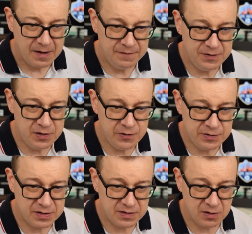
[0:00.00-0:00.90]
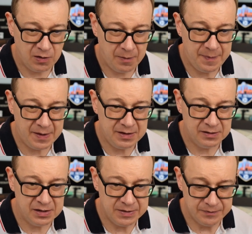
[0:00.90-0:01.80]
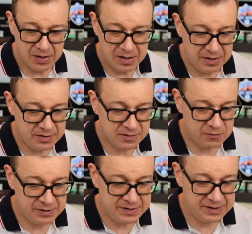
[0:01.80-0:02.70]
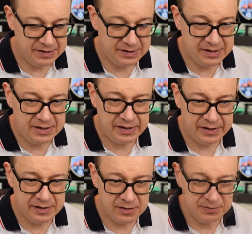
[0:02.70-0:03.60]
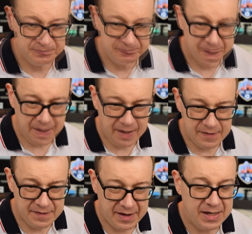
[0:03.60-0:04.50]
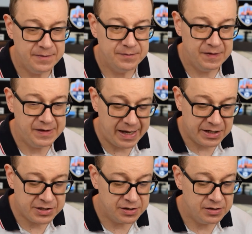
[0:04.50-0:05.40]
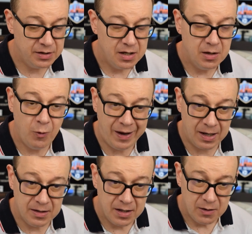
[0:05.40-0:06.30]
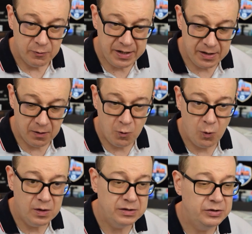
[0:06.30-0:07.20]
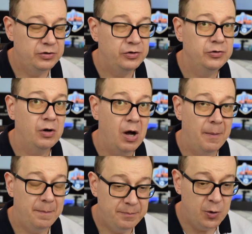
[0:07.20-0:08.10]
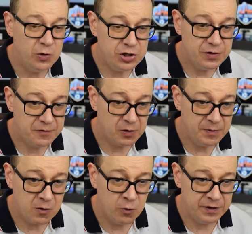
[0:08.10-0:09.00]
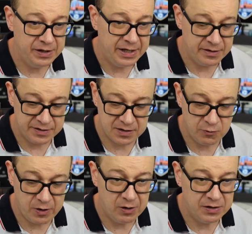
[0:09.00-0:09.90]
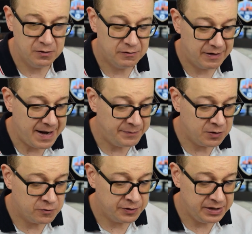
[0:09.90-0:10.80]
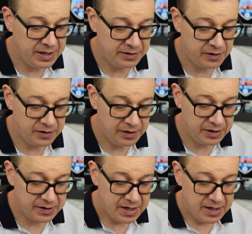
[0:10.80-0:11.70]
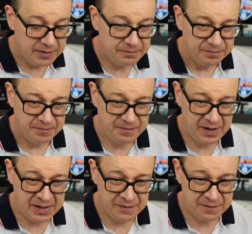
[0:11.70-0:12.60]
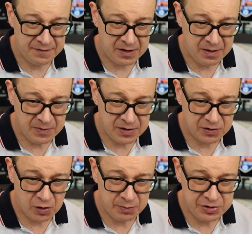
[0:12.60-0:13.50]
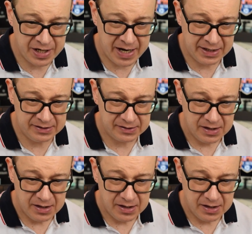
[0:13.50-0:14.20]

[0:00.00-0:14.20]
views. So a button, we just call this a detail, and then the action. Well, we want to uh, push from the coordinator, so we want to grab the coordinator at environment object